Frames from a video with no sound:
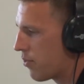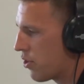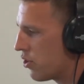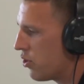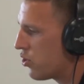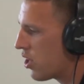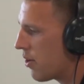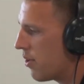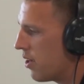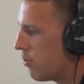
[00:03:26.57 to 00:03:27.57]
Can you
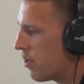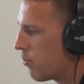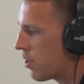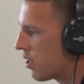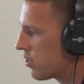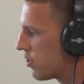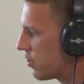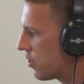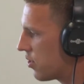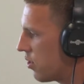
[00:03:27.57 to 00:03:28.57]
share a little bit with
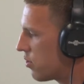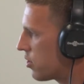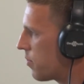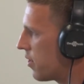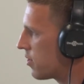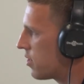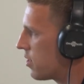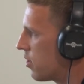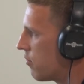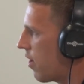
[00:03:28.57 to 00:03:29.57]
us those experiences
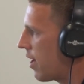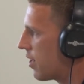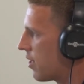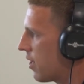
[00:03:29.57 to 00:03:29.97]
that you've had